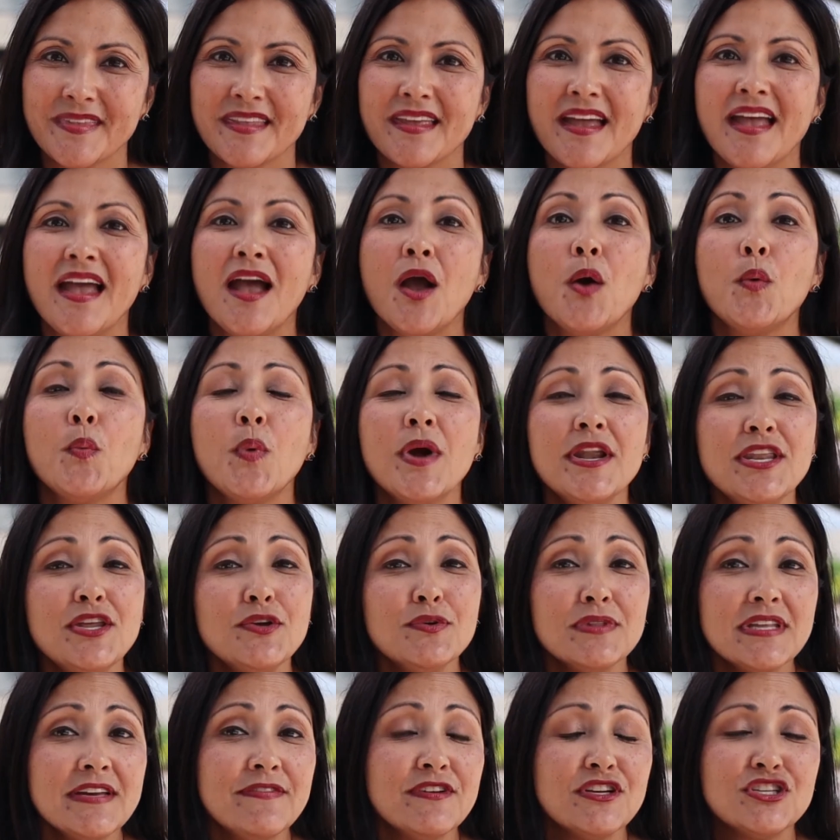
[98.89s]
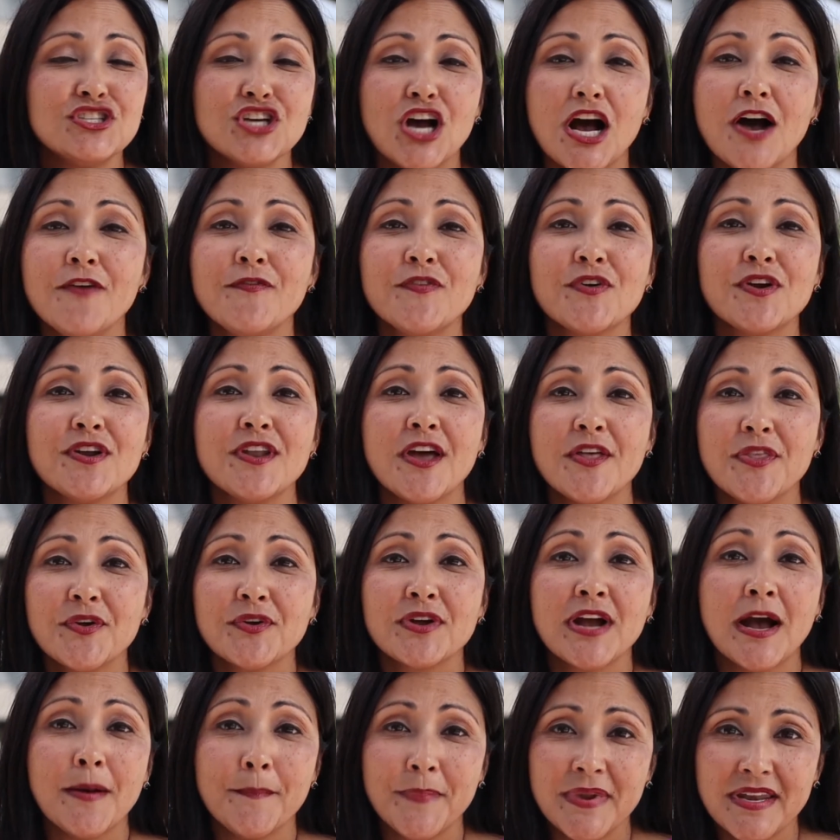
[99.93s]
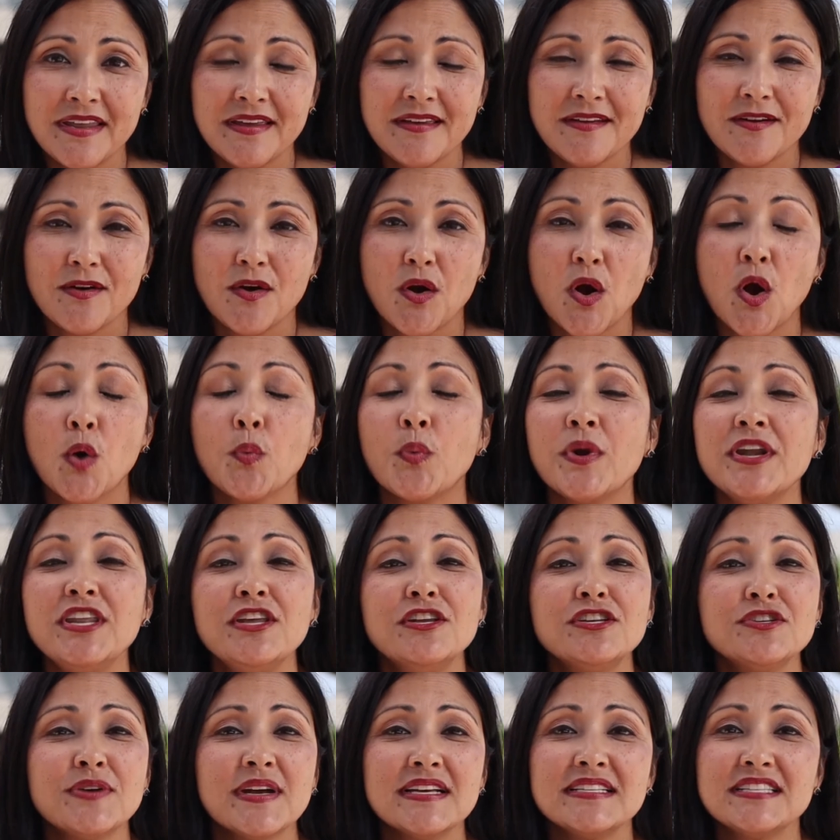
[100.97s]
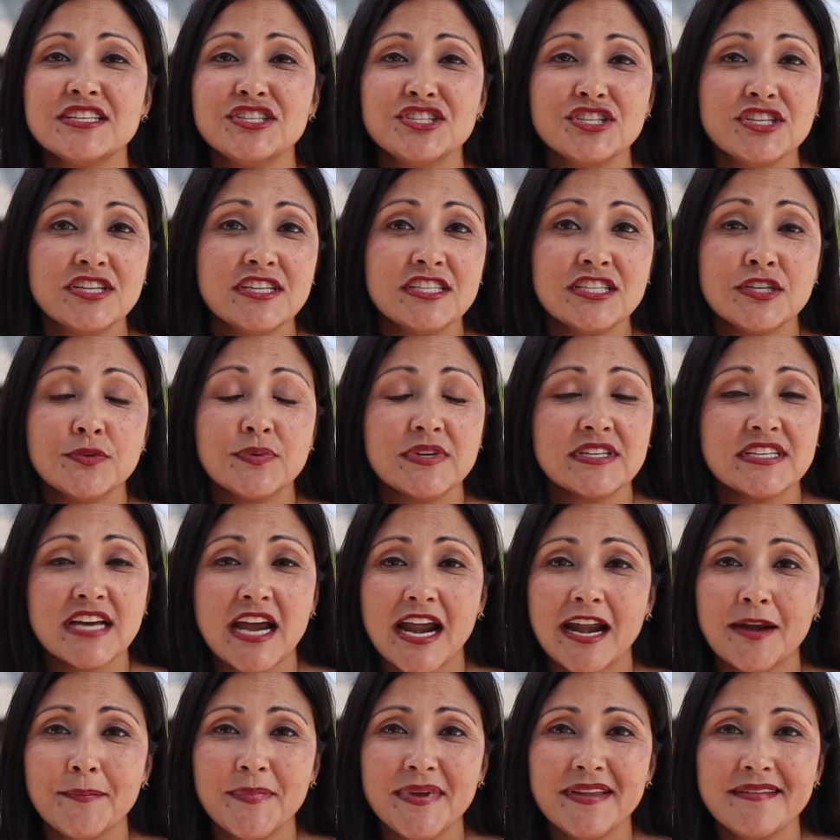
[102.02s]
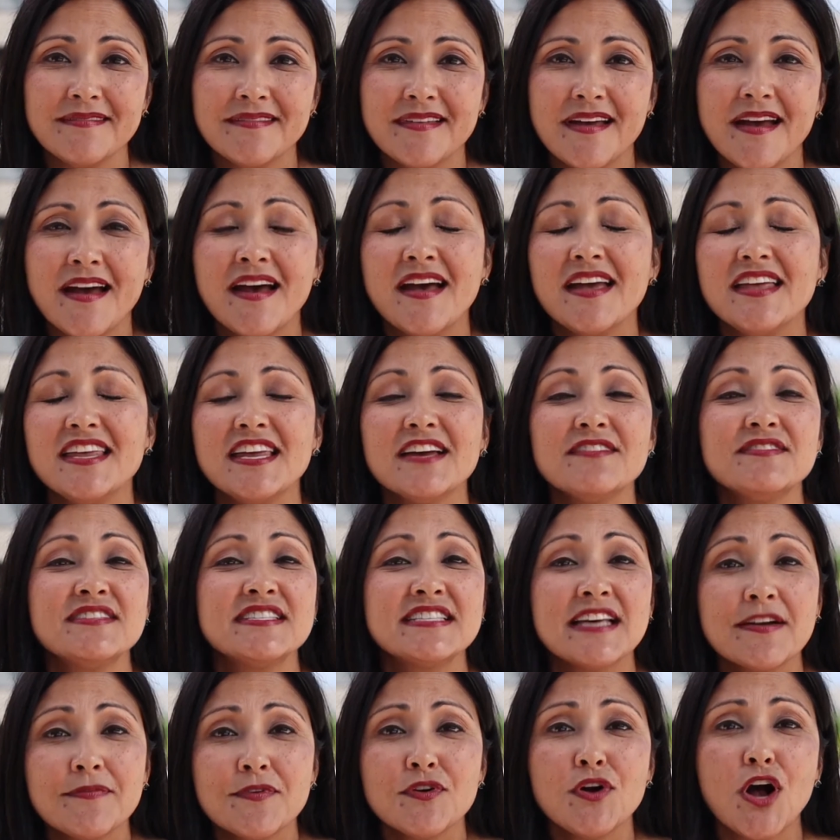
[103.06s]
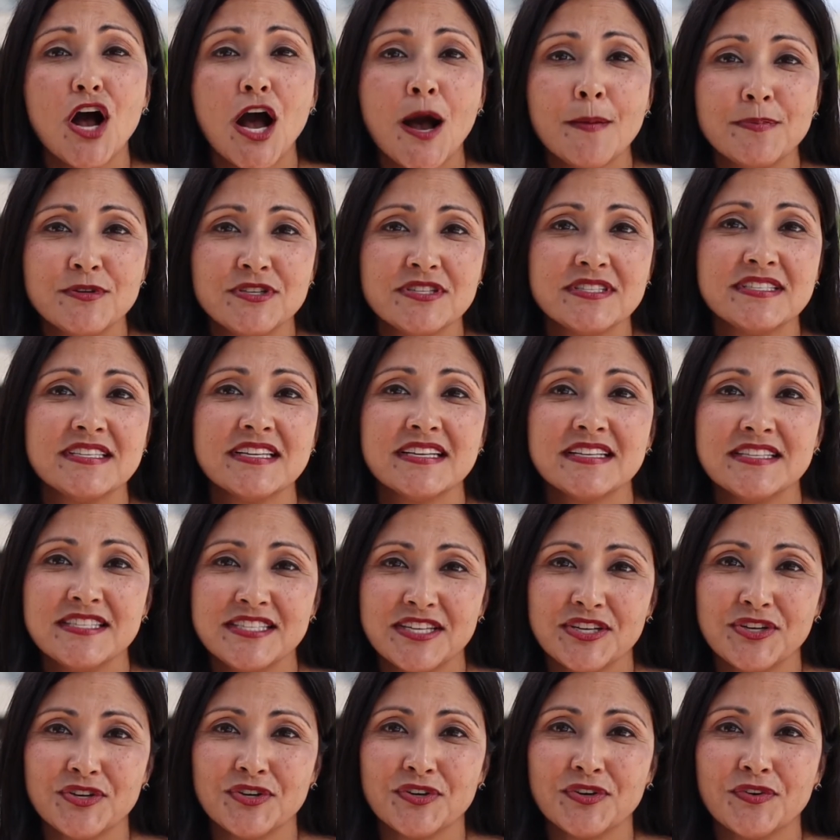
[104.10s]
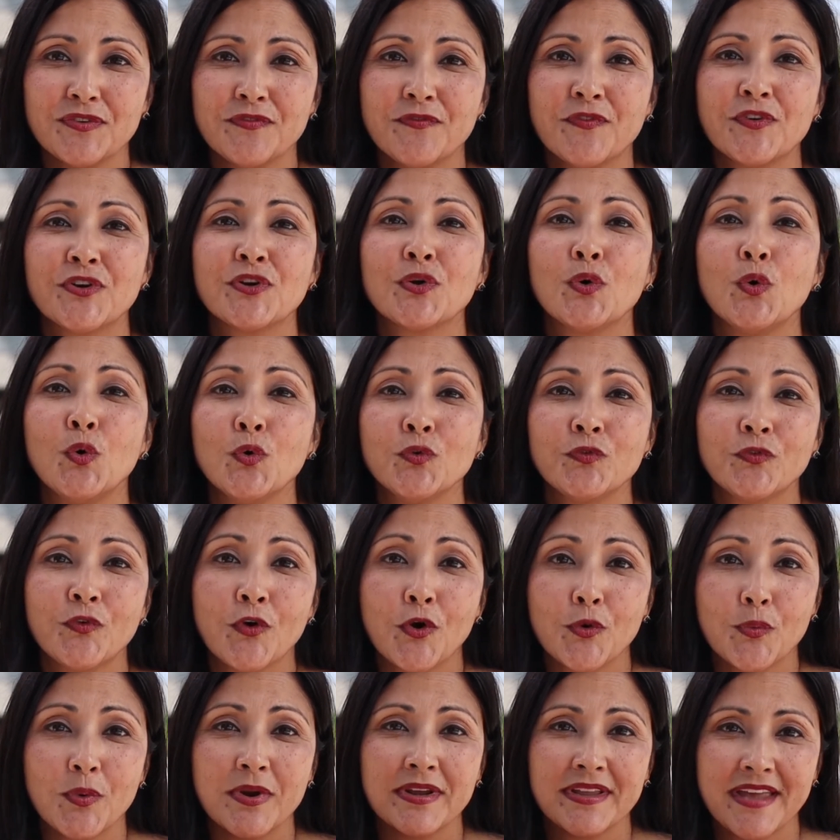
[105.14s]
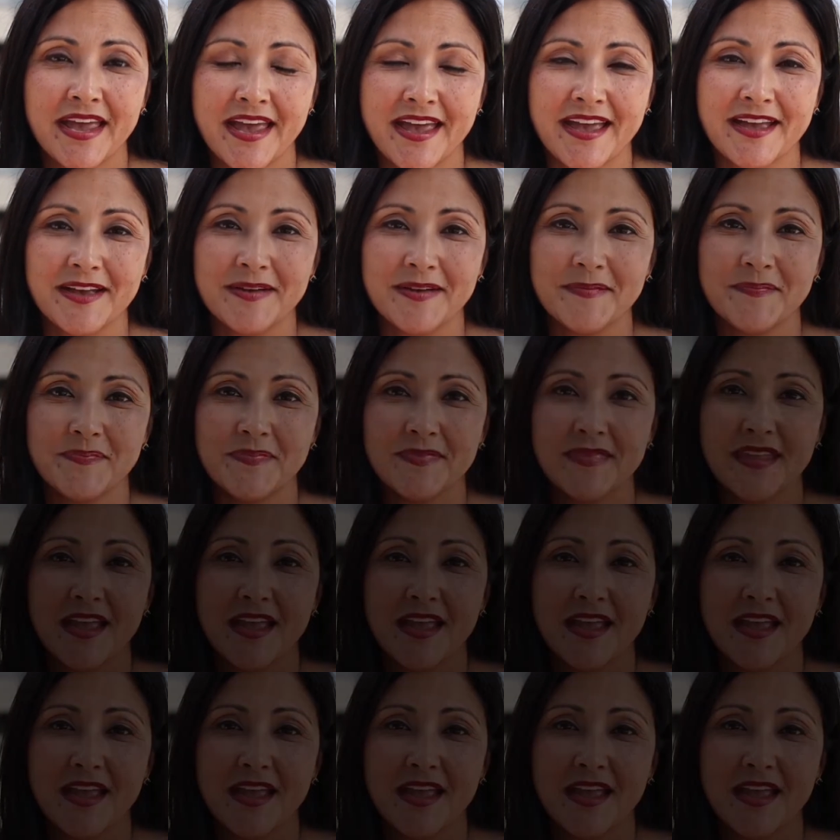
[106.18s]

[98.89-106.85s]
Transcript: of uh, um, diffuser for the sunlight and we'll shoot out there. I'll let you see some of the footage uh, that we do that way. Um,